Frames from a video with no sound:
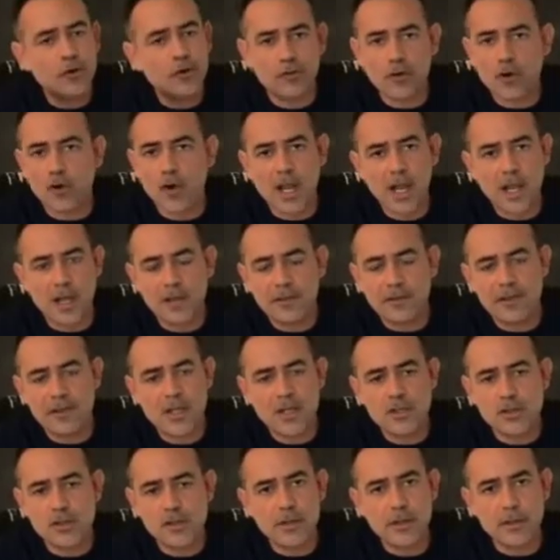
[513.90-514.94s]

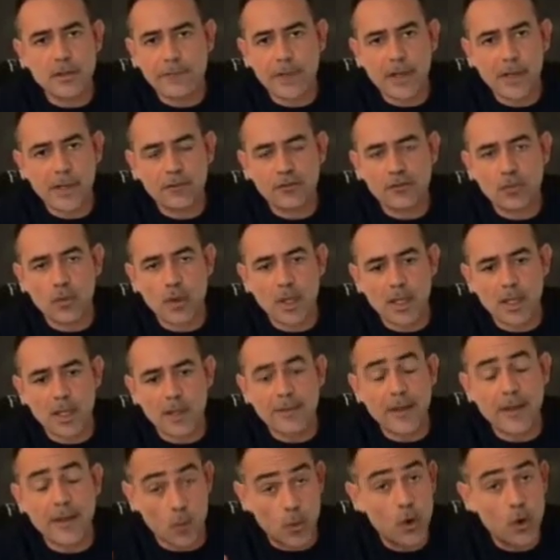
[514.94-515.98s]
organizations in Venezuela
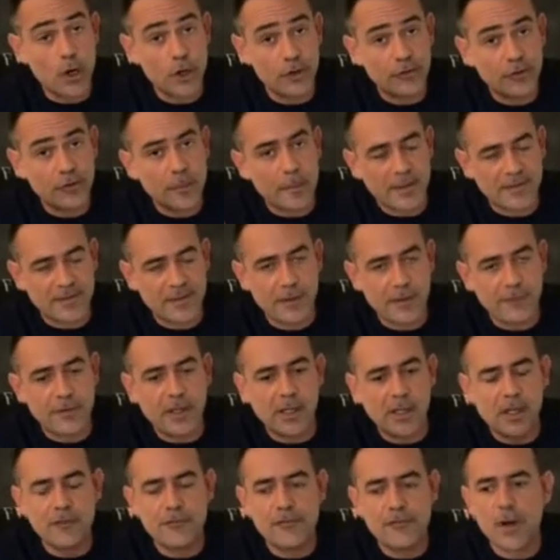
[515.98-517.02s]
that work
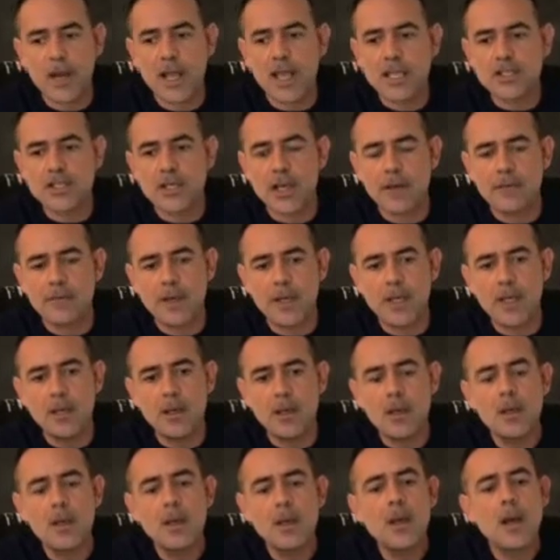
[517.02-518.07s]
specifically for HIV,
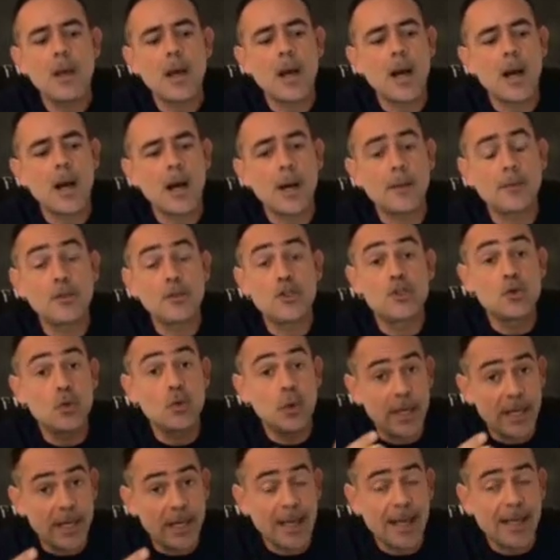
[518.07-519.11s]

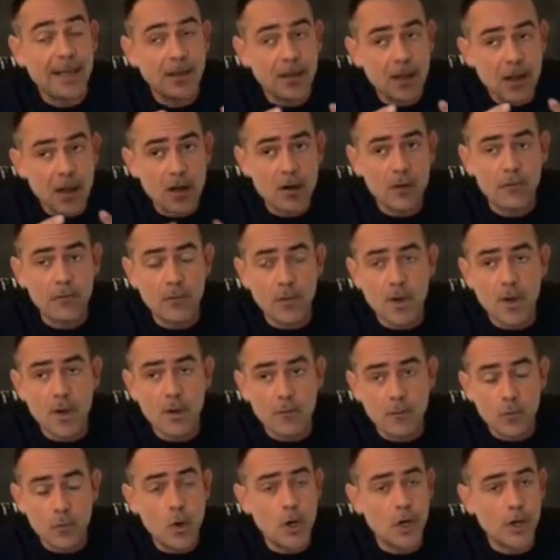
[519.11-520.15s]
doing a lot of
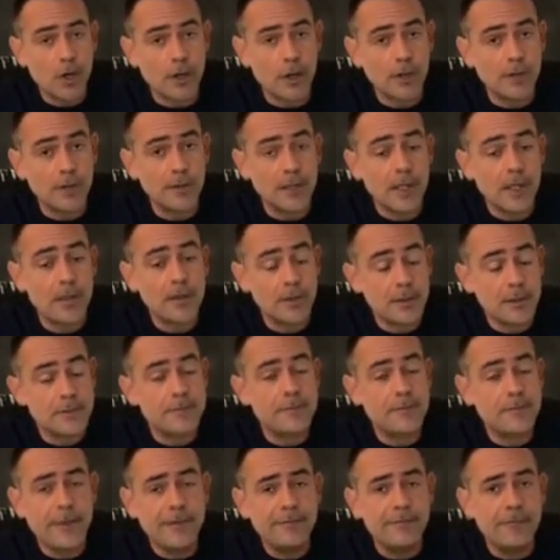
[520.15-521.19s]
work. It's
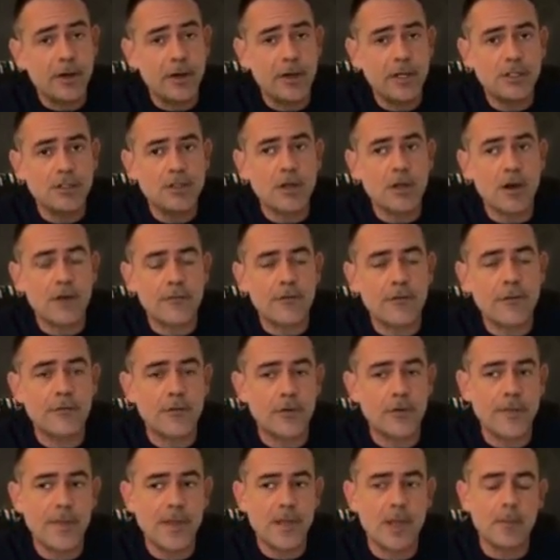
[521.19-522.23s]
been very tough for
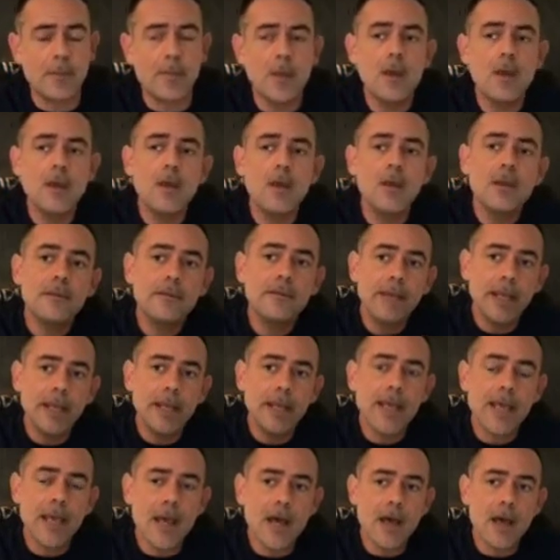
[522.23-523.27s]
them. They
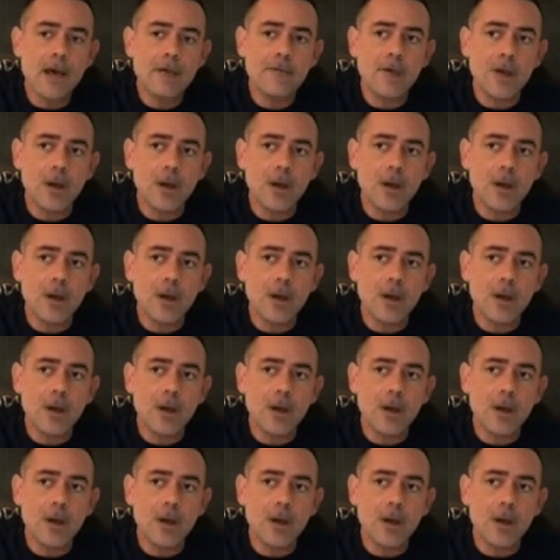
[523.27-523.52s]
have